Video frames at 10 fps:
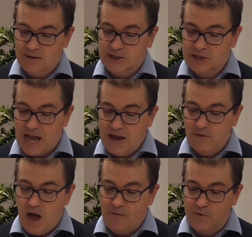to
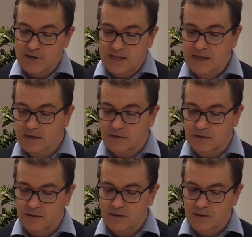save life or to kill?
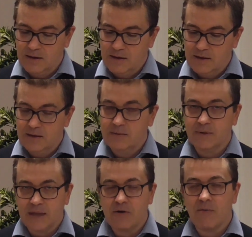
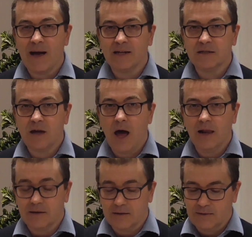But they remained
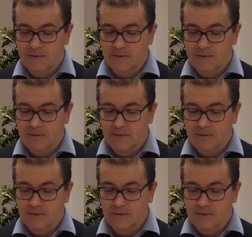silent.